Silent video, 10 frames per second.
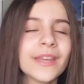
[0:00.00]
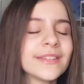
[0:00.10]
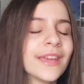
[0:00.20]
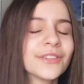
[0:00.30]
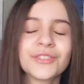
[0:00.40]
It
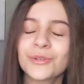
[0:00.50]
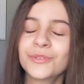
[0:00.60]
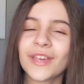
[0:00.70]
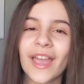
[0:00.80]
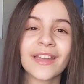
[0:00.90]
takes 2
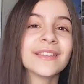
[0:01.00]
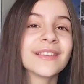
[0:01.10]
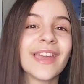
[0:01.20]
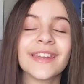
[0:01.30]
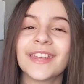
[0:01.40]

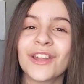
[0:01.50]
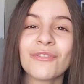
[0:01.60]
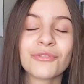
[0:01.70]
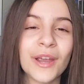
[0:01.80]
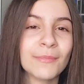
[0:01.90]
seconds and
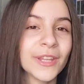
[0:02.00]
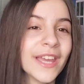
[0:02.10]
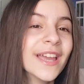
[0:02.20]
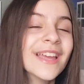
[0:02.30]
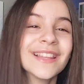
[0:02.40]
enough
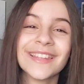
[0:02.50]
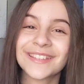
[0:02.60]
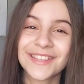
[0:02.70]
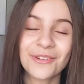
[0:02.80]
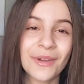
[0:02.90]
rambling.
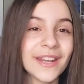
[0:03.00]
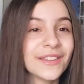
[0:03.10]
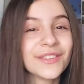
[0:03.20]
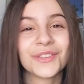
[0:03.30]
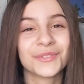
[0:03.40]
Let's get right into